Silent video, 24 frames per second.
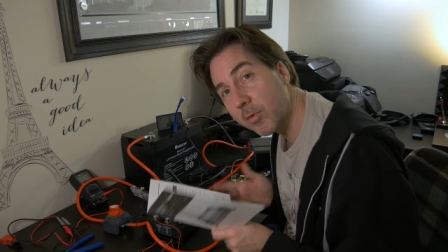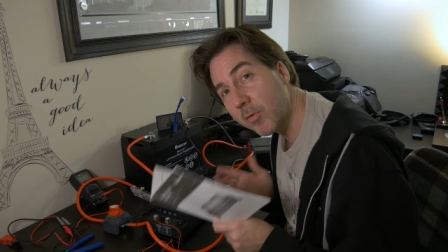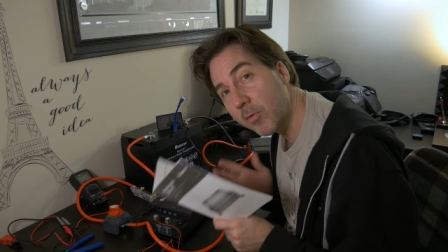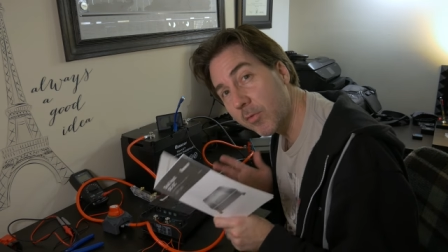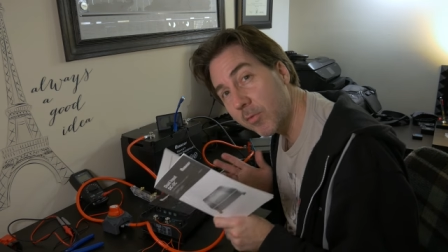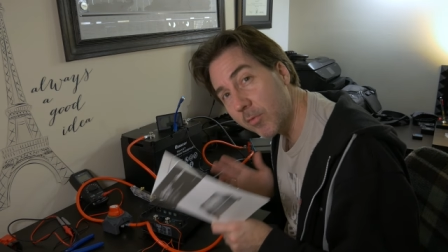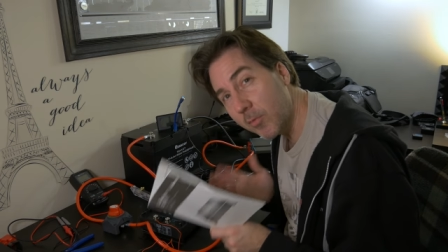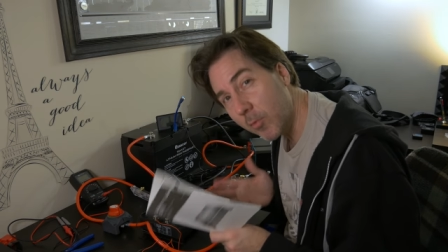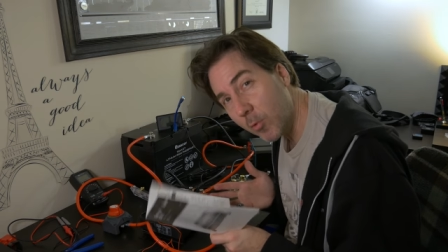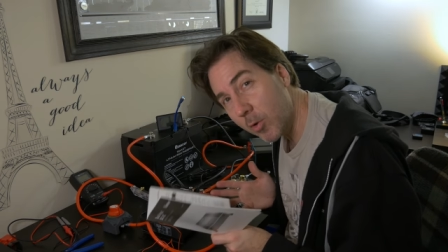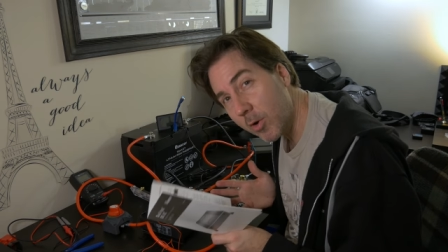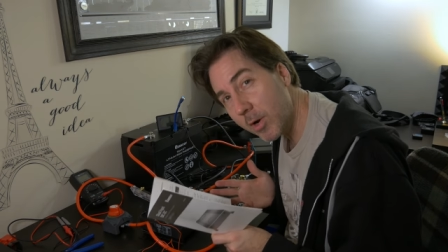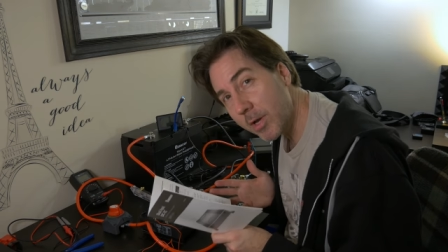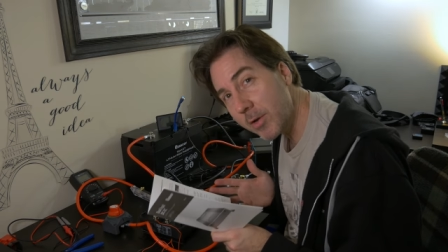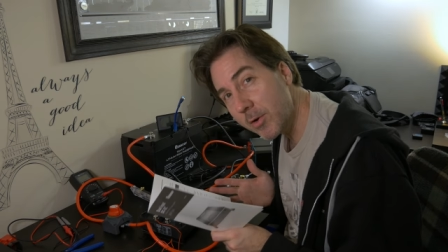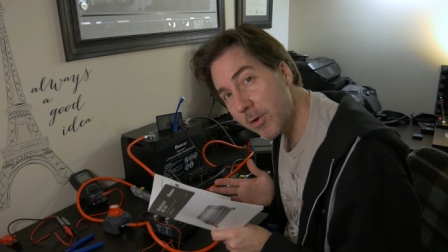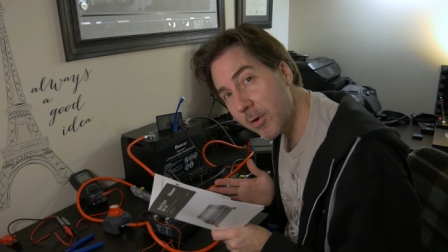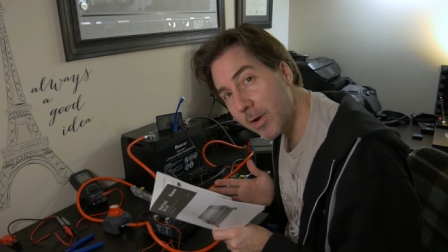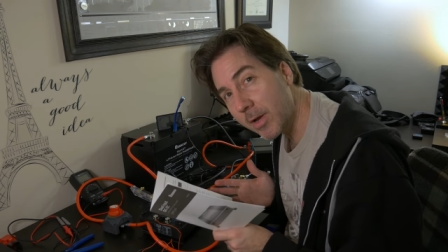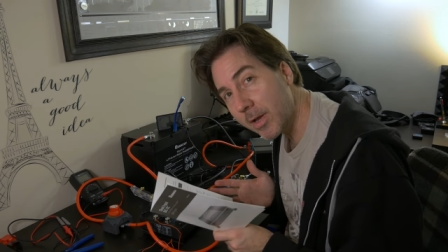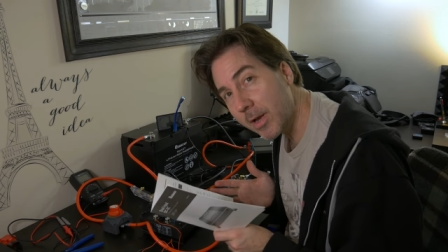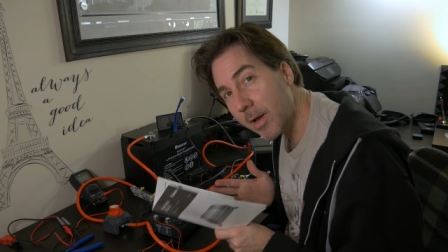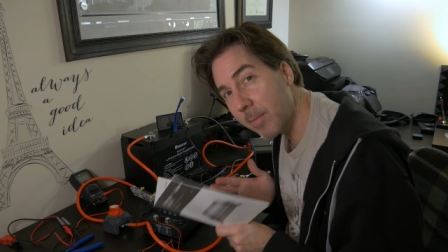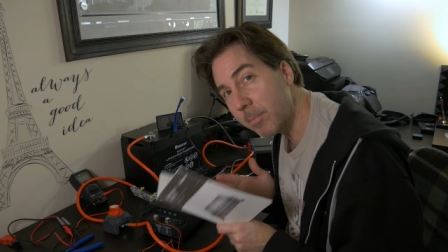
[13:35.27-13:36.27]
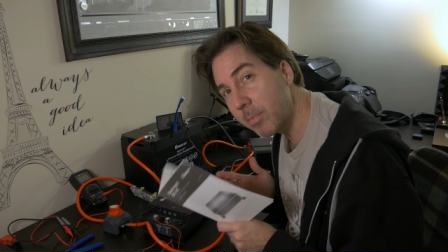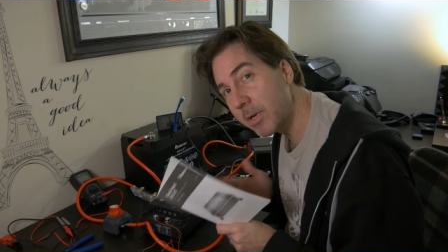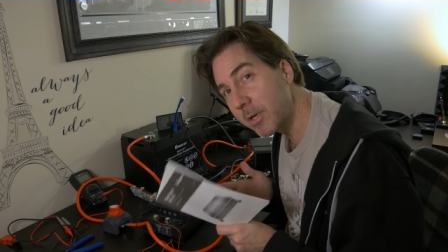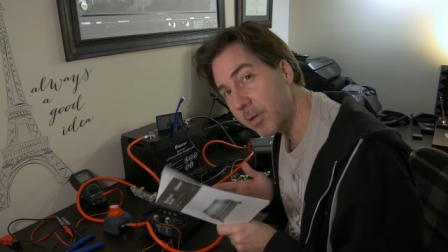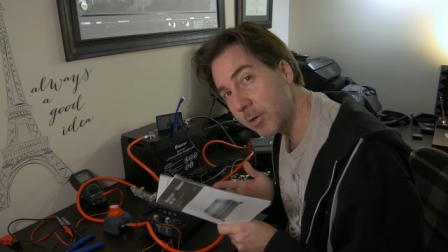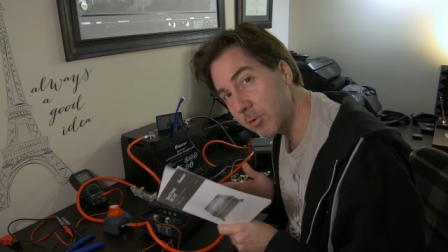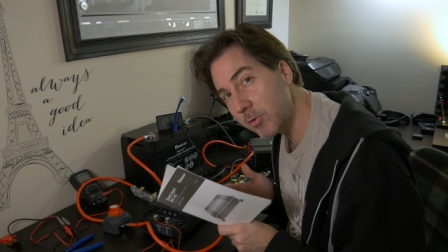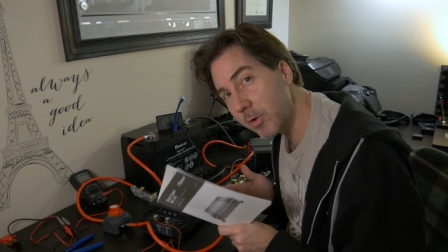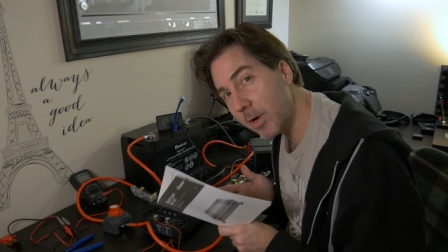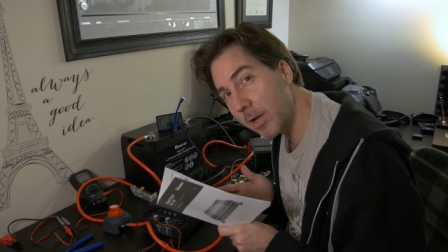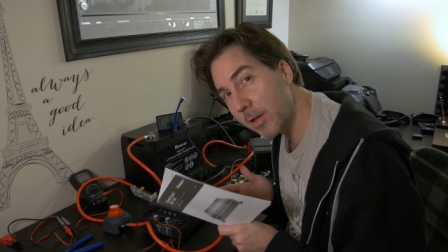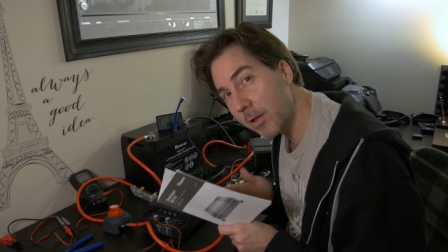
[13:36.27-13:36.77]
before you hook it up in
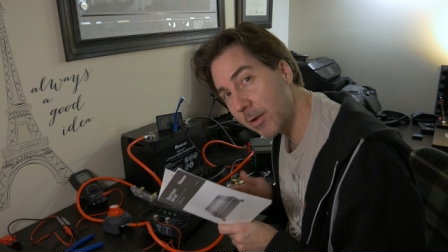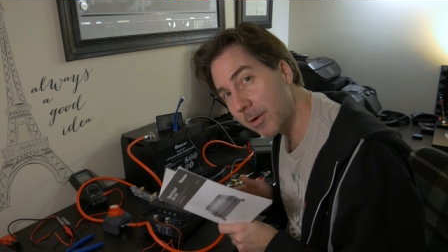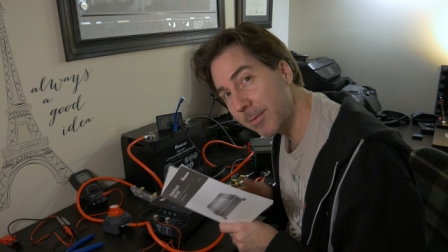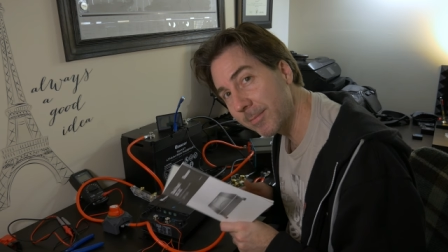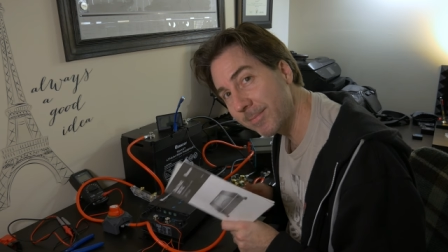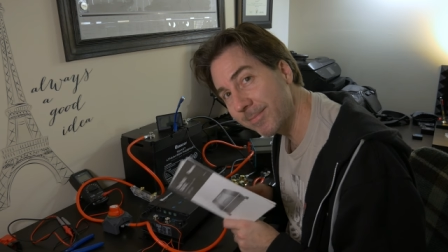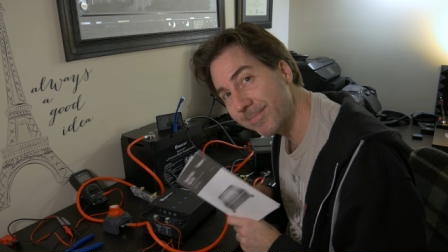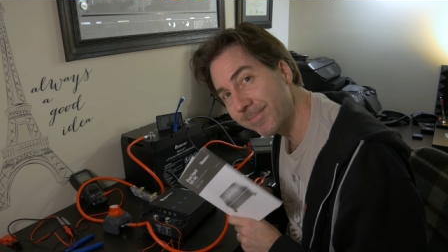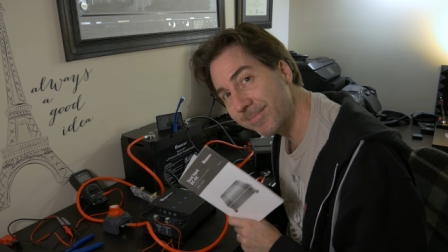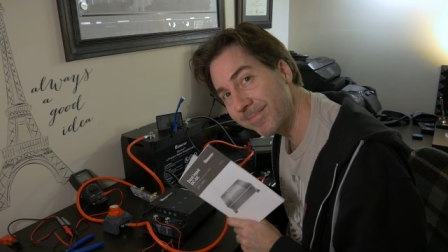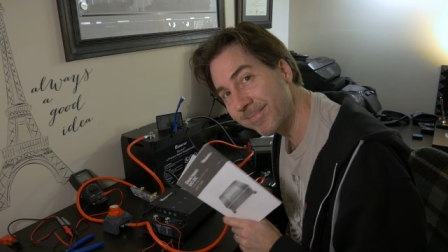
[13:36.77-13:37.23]
your trailer.